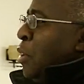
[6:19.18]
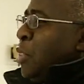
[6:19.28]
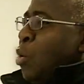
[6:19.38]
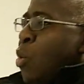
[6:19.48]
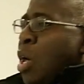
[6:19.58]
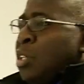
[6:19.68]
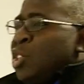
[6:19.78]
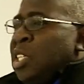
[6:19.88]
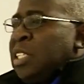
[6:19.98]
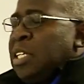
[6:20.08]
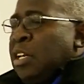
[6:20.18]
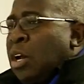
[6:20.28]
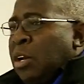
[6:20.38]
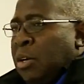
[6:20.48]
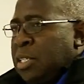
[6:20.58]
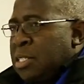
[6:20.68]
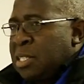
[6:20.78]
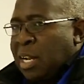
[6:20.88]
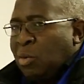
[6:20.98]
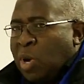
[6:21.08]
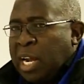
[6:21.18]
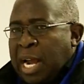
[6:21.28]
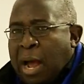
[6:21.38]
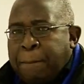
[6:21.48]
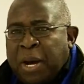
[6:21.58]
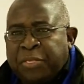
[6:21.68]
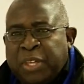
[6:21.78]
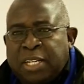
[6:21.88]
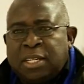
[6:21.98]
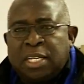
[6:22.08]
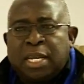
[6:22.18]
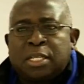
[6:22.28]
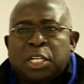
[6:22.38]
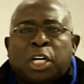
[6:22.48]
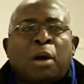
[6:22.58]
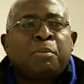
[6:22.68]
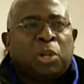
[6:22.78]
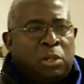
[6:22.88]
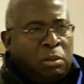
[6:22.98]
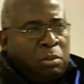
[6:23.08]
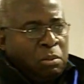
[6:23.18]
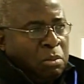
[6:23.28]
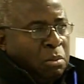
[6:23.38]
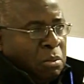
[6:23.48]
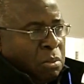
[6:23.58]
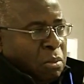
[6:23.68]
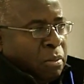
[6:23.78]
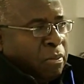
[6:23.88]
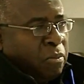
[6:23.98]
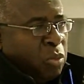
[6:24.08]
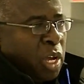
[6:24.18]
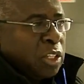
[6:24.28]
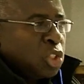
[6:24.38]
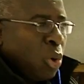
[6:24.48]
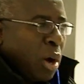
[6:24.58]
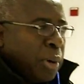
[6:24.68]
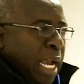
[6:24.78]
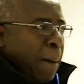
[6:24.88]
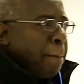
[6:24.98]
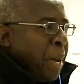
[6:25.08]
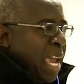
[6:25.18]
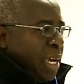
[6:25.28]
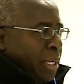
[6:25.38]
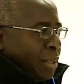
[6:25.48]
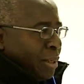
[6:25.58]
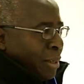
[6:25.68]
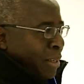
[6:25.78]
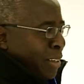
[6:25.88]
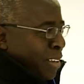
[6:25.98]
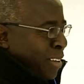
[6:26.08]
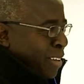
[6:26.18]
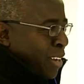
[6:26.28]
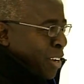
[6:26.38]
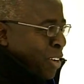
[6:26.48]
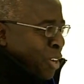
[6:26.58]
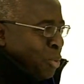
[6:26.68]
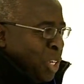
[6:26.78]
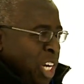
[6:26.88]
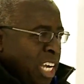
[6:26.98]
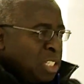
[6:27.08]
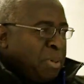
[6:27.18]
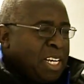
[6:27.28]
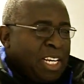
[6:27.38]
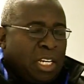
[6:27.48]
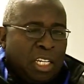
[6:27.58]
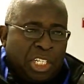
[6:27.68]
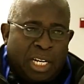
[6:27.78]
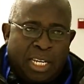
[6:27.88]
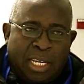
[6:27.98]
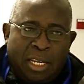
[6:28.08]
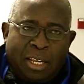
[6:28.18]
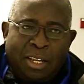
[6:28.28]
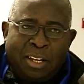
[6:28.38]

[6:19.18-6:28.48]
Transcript: the world still did not understand why apartheid needed to crumble. And so our campaign, which has been initially